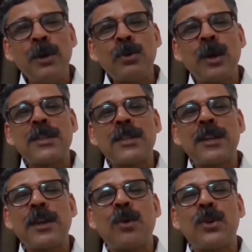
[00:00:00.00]
to answer
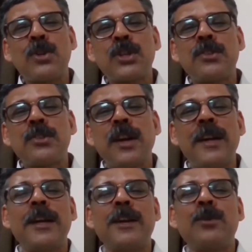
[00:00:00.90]
the questions
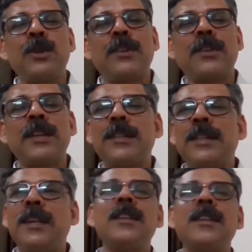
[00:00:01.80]
related to the
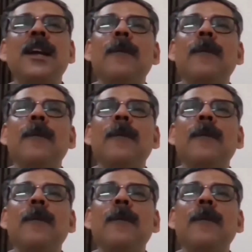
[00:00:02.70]
thesis,